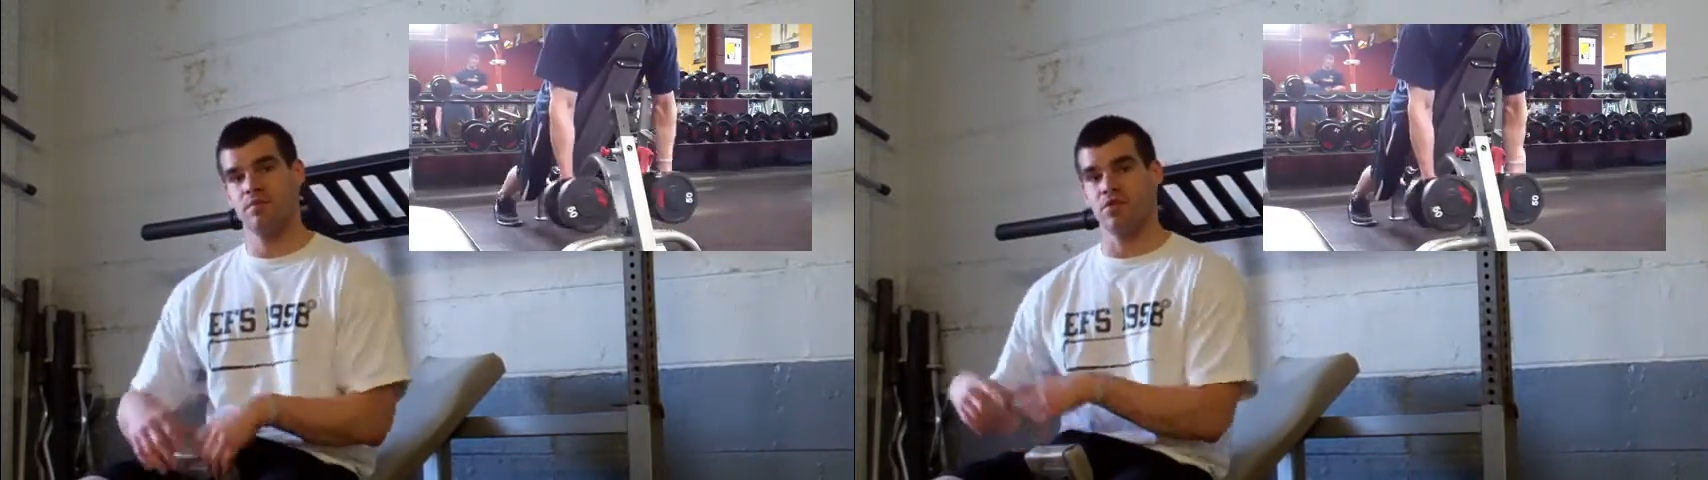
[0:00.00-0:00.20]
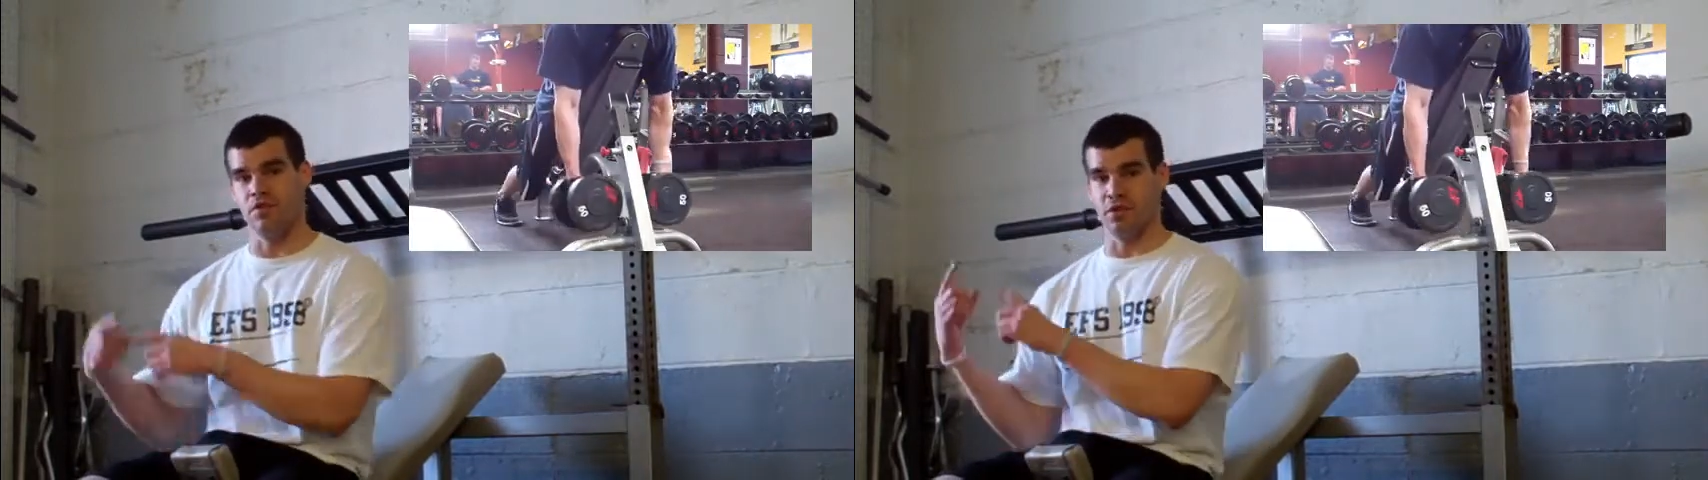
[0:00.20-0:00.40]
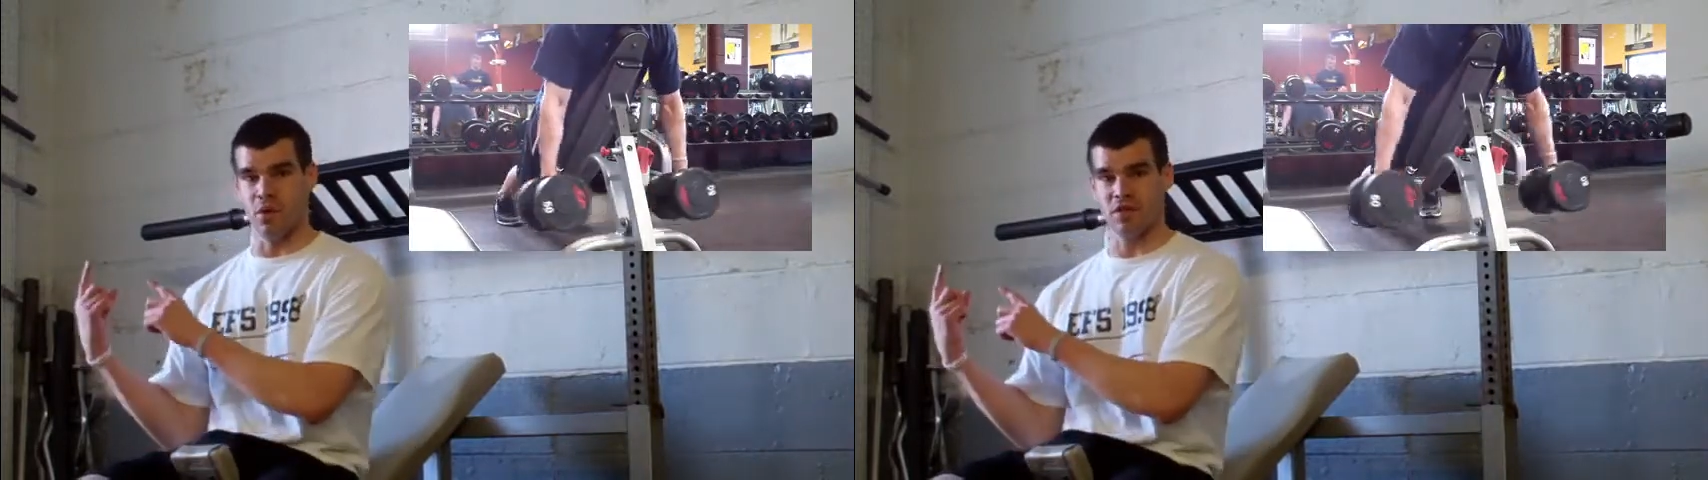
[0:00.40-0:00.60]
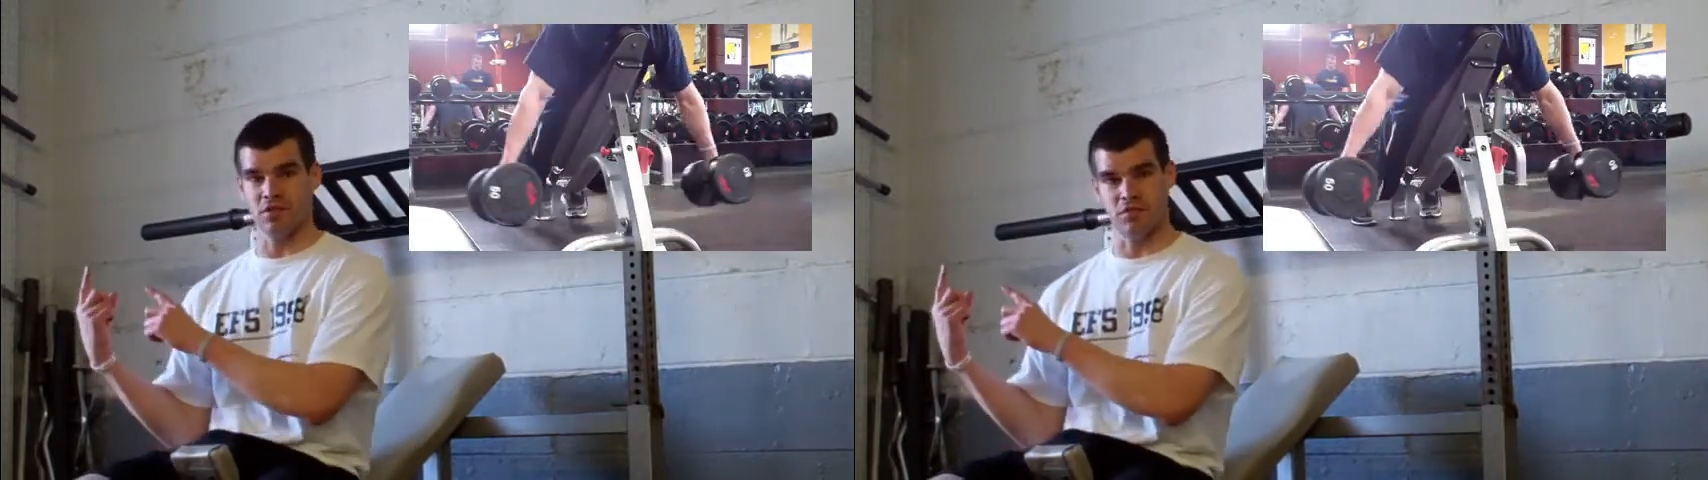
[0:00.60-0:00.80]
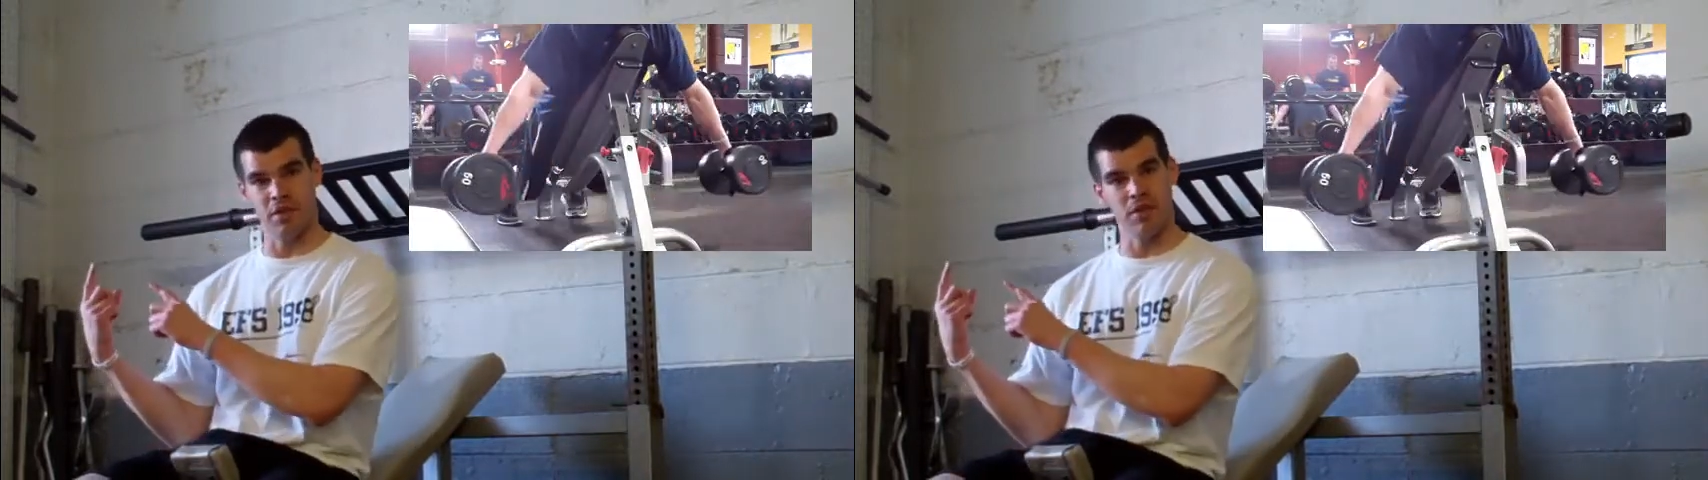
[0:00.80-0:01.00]
So if you watch
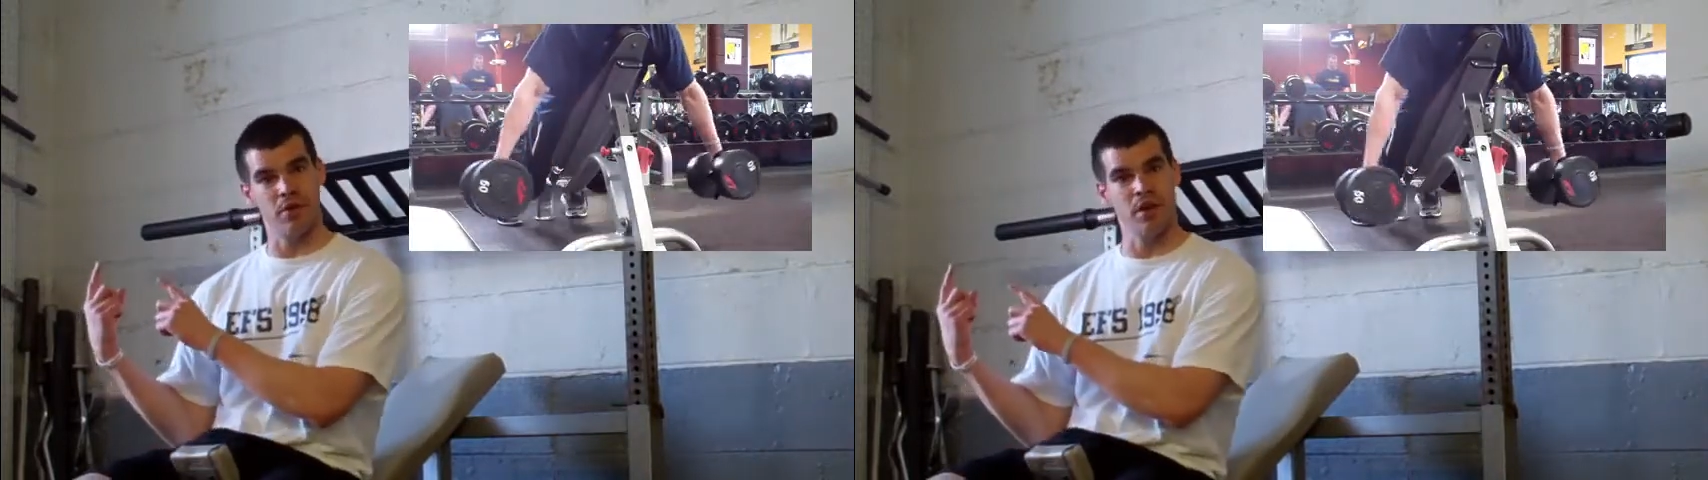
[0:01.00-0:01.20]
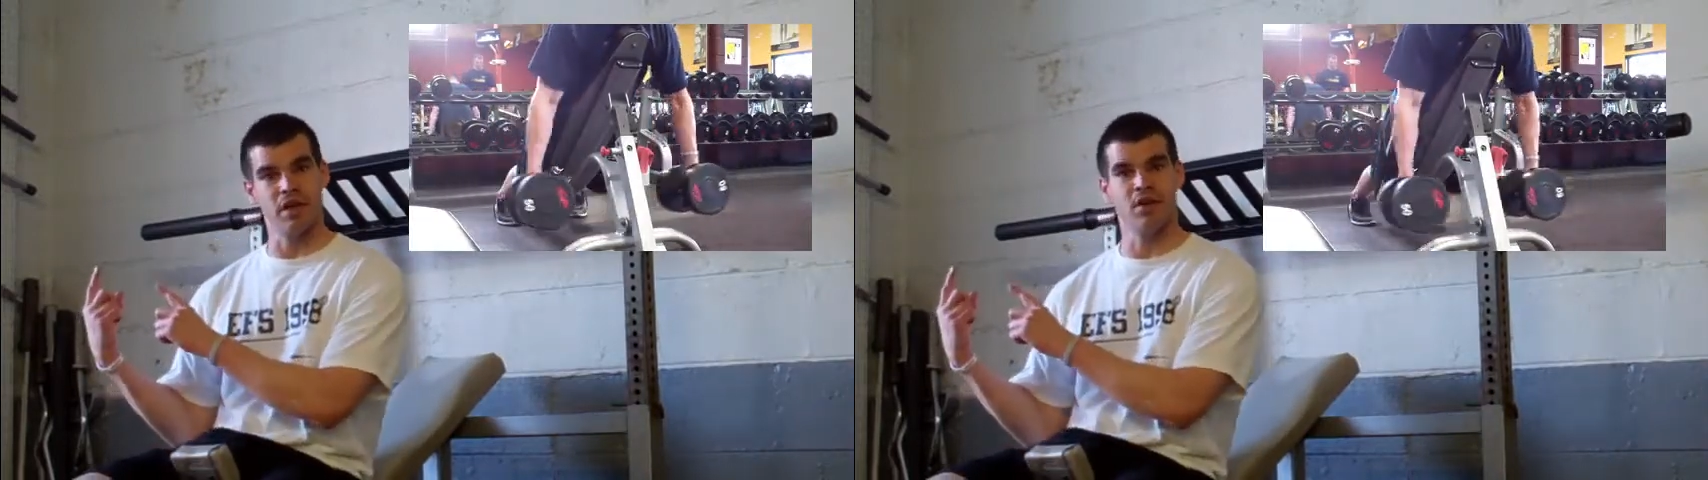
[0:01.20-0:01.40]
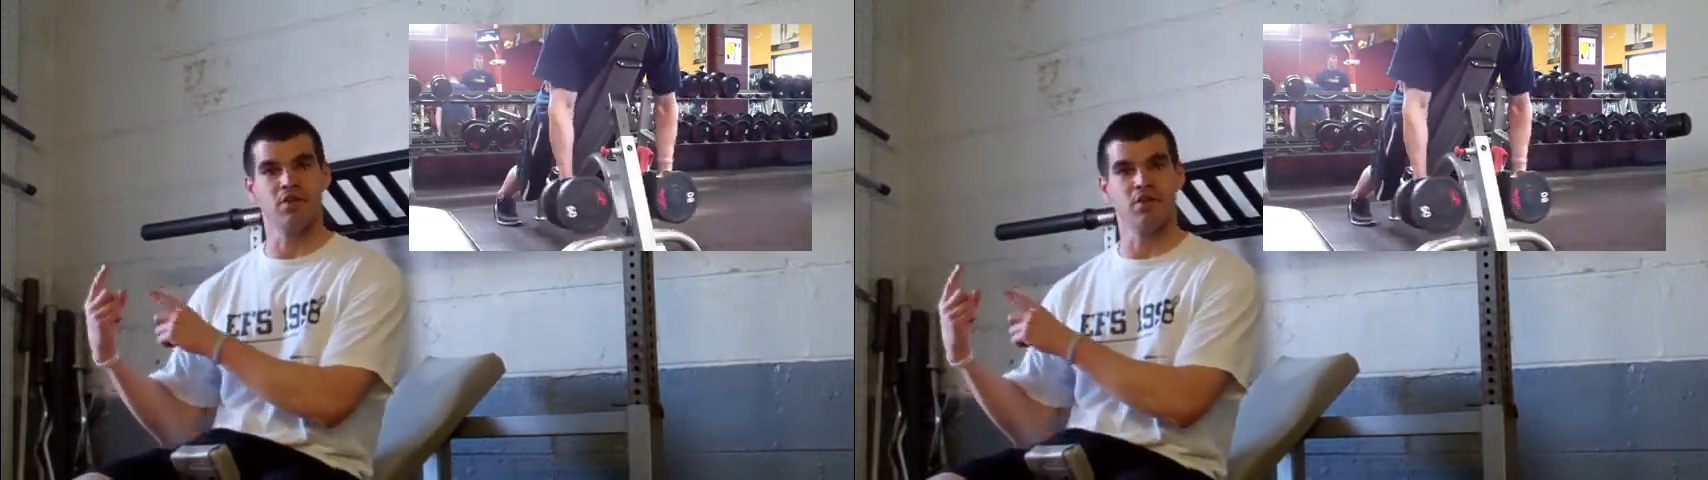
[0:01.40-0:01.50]
this video right here,